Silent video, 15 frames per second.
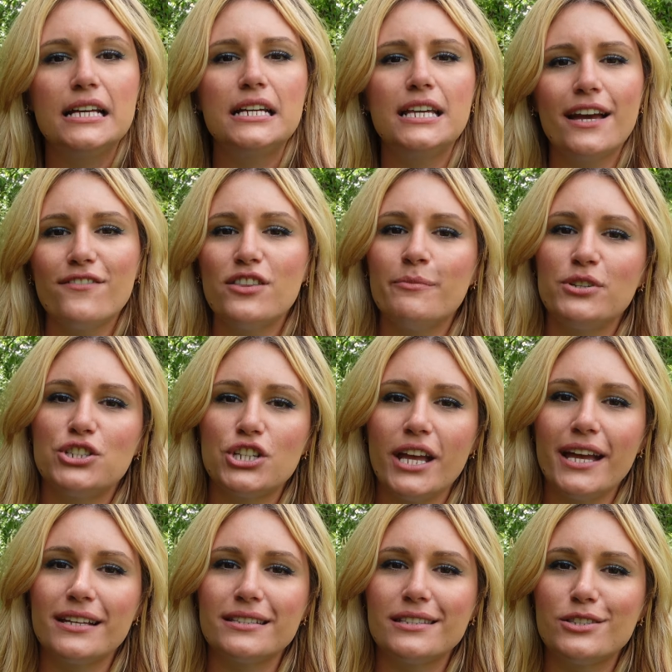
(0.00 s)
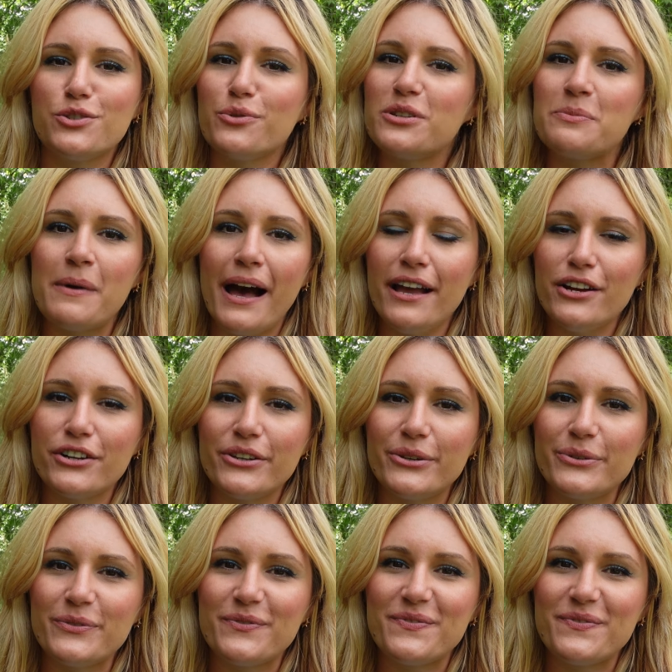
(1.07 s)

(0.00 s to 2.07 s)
Give them a chance to admire you